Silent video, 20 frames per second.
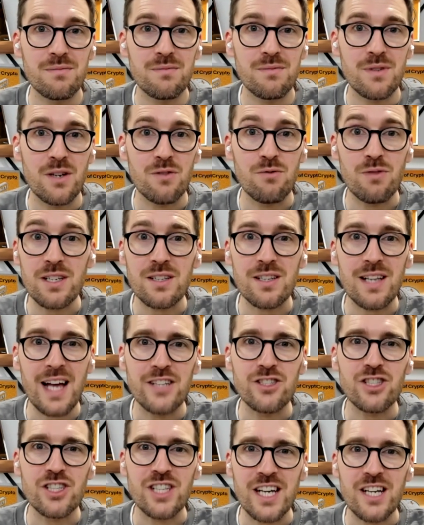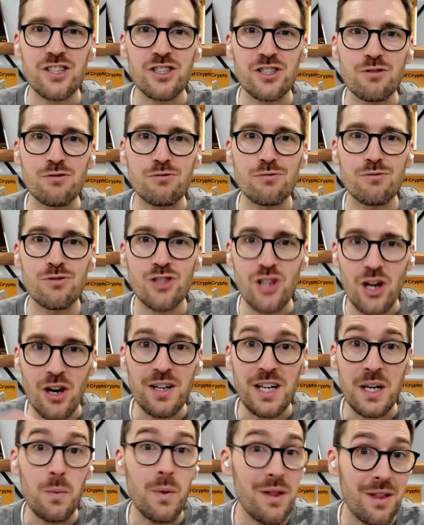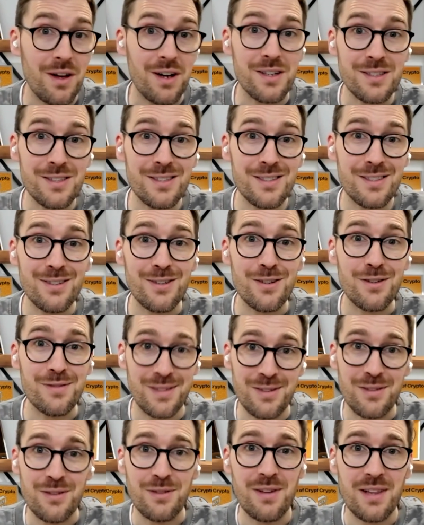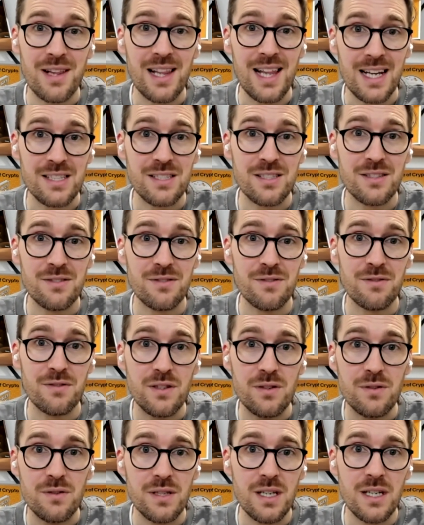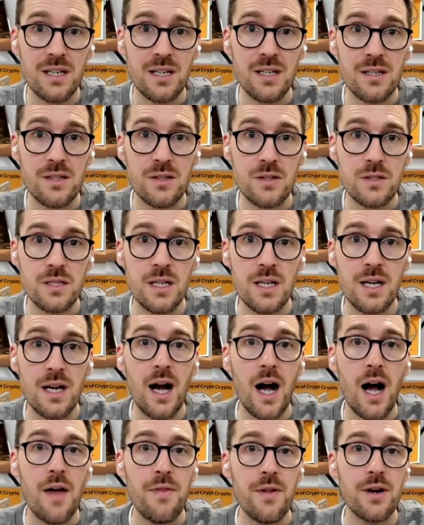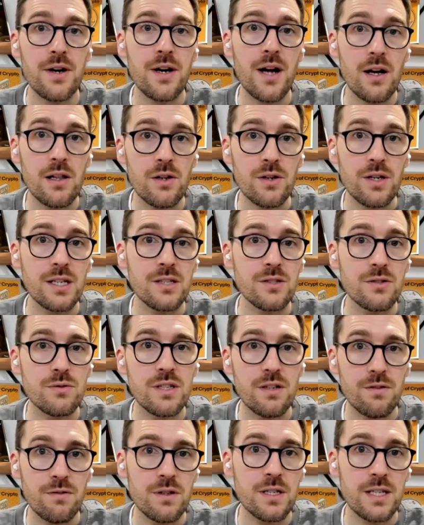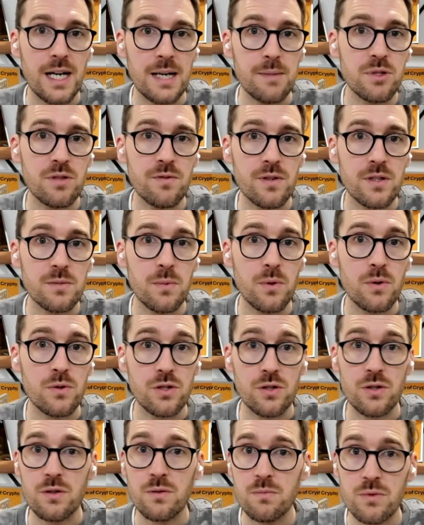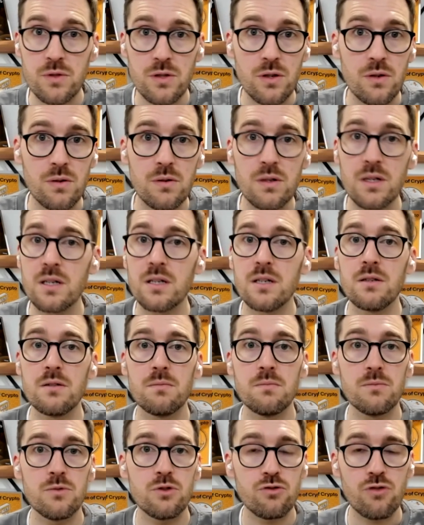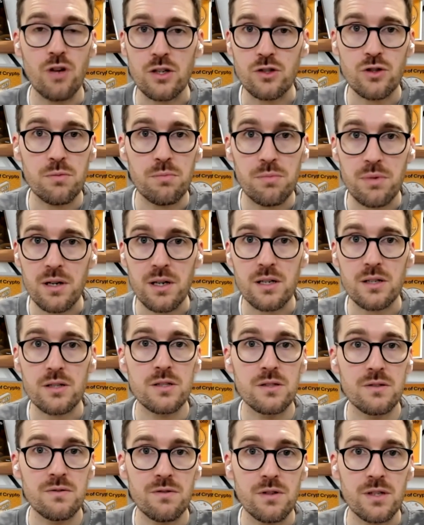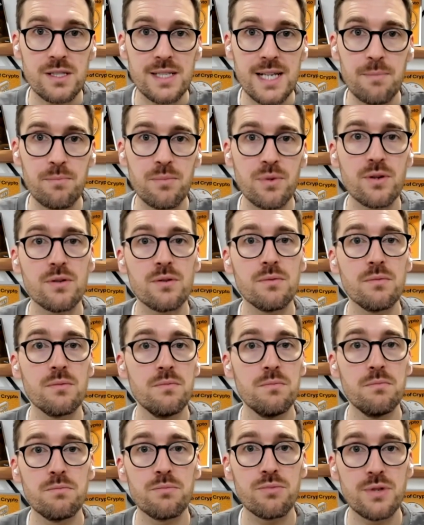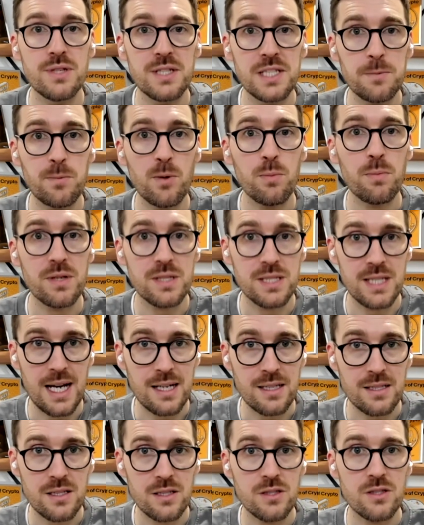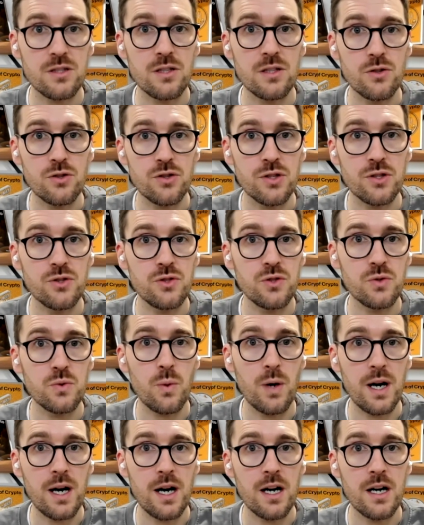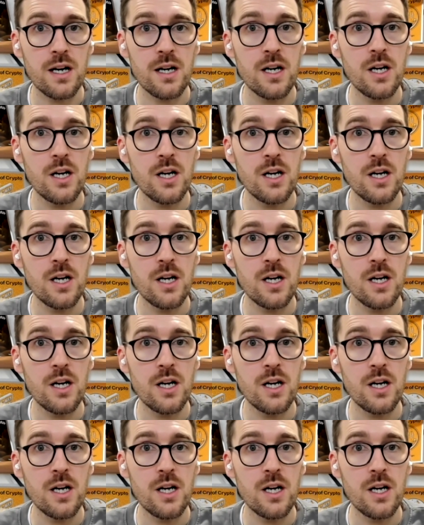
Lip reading: a real educational journey with us over the last few years, and they're now looking to different types of exposure. So structured products, for example, principal protected solutions where